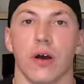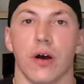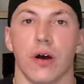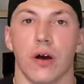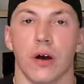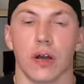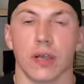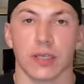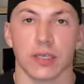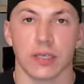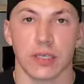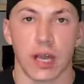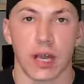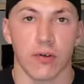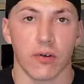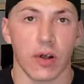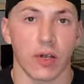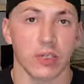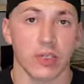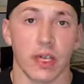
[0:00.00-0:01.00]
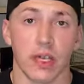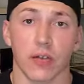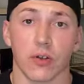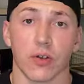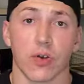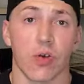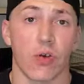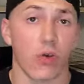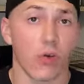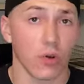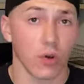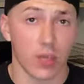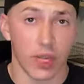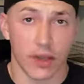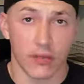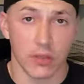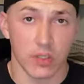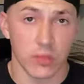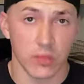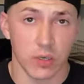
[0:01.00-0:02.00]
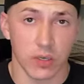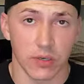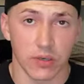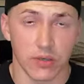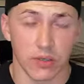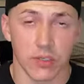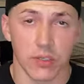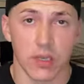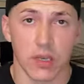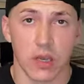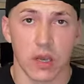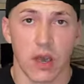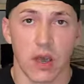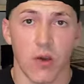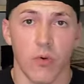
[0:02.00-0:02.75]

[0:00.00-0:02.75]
on Tyrod Taylor or Davis Mills